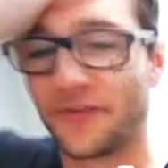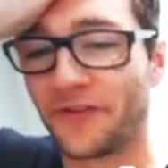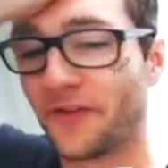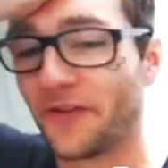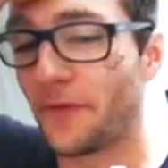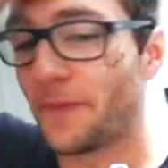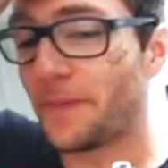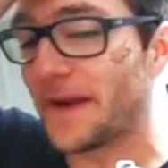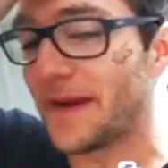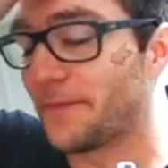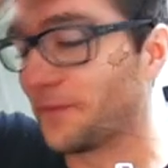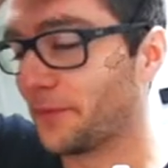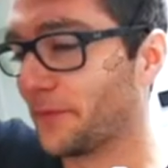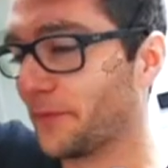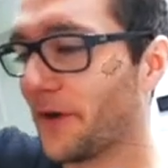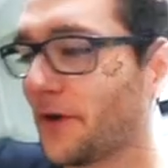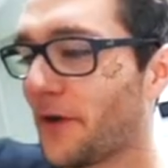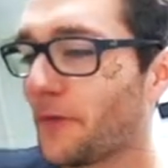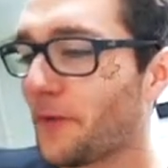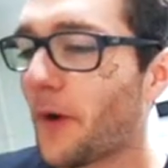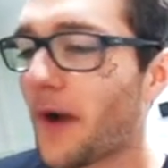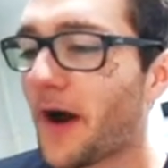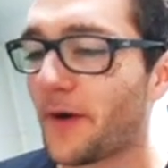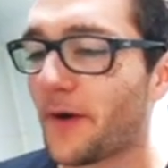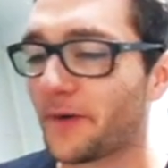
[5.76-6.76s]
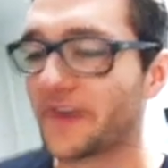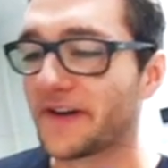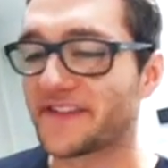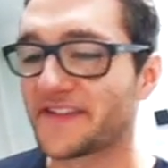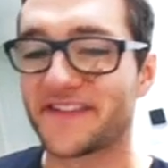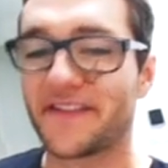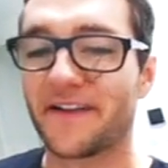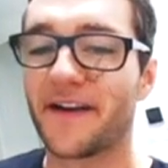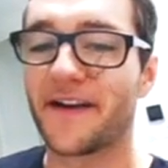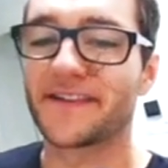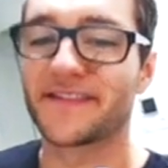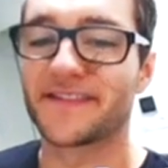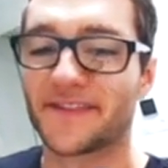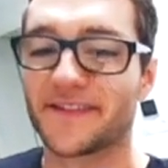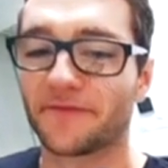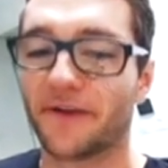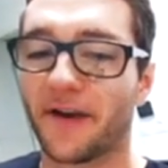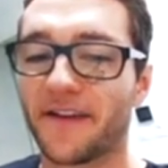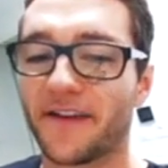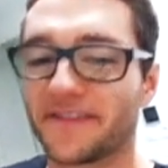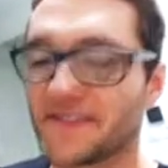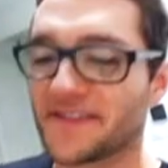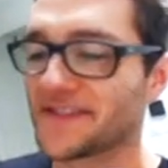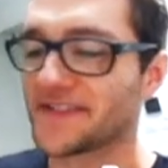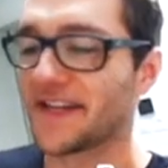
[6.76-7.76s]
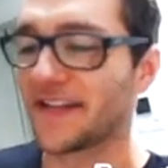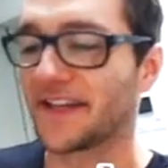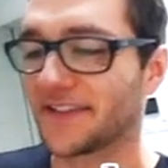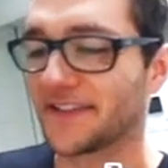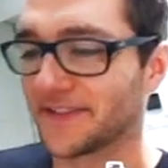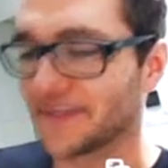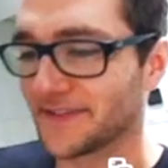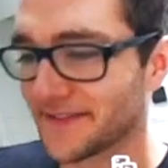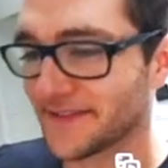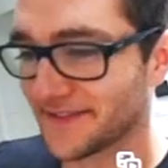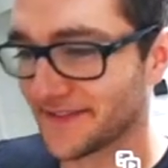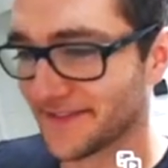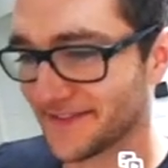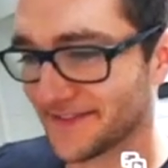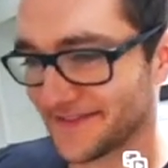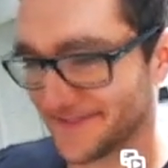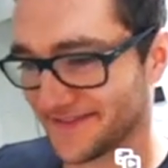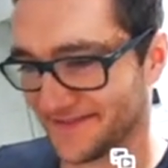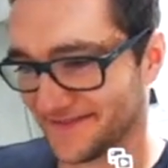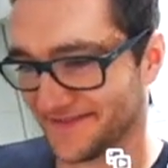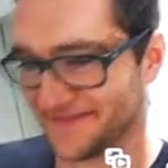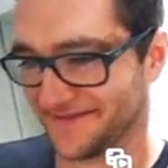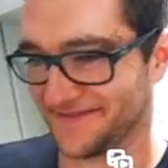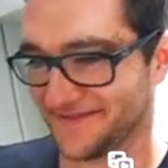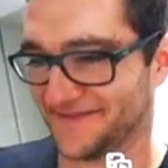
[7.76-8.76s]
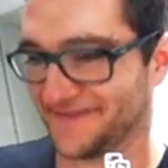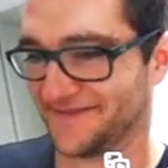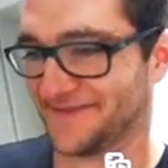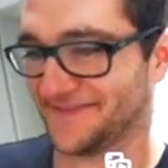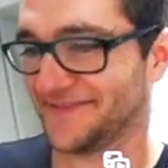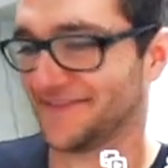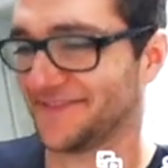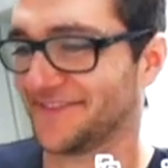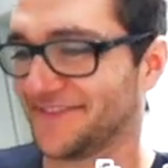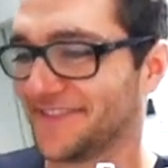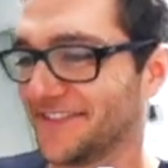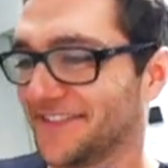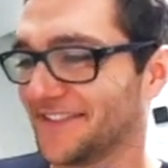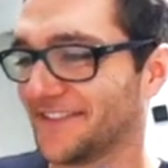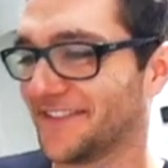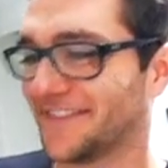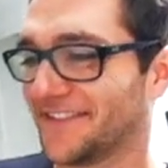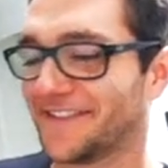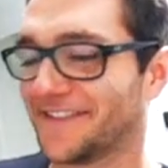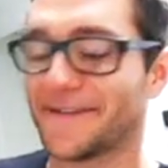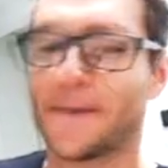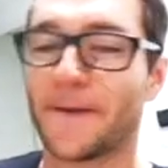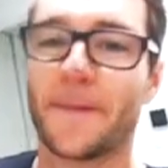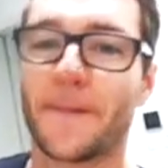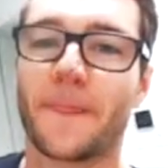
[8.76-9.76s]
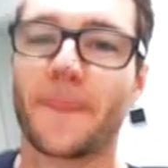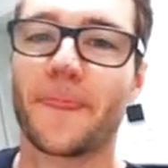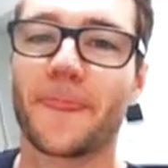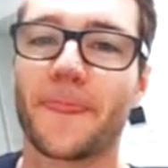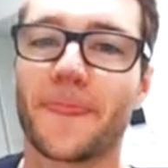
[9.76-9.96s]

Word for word: the people know why we're excited right this second? I, I don't think they do. I think you should